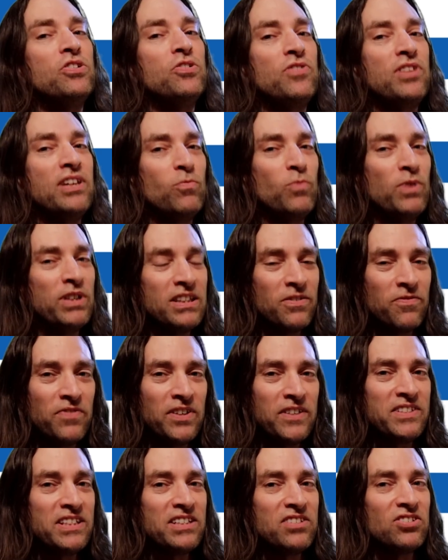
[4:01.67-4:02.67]
that with the
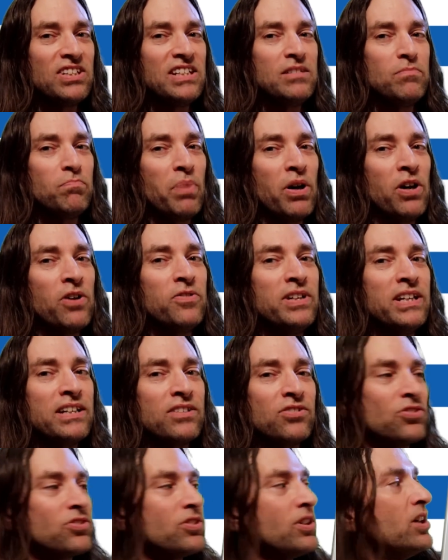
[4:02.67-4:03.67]
50-seat
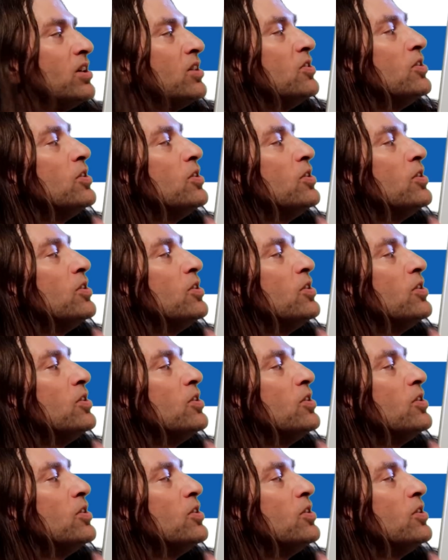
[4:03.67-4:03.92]
bonus,